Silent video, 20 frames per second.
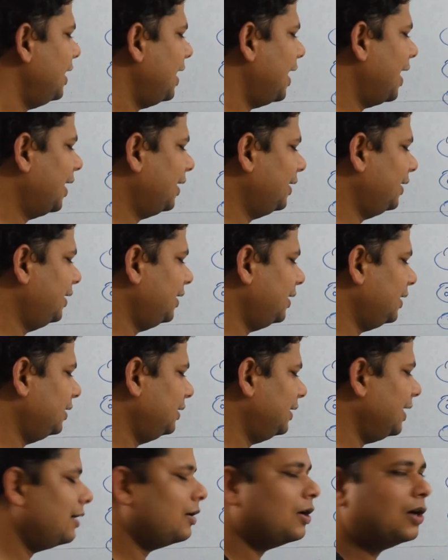and
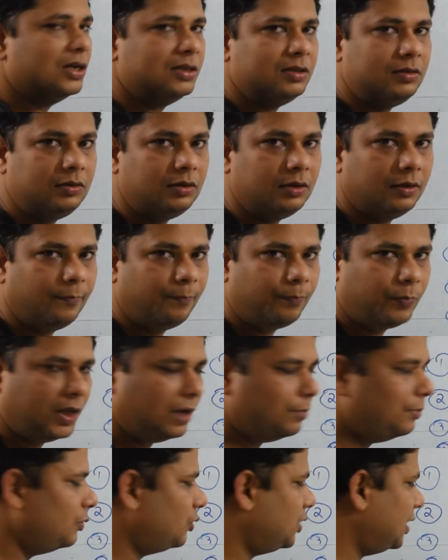they cause
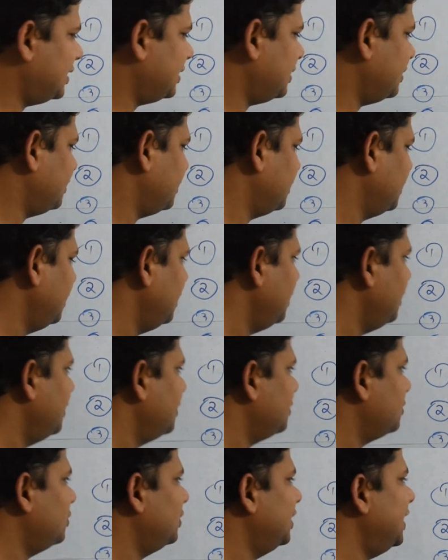mutation.
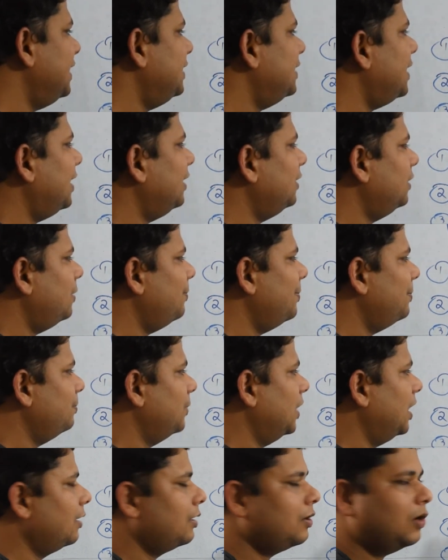So these are the
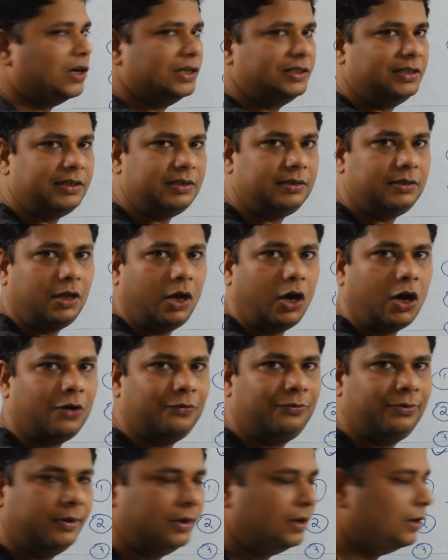causes of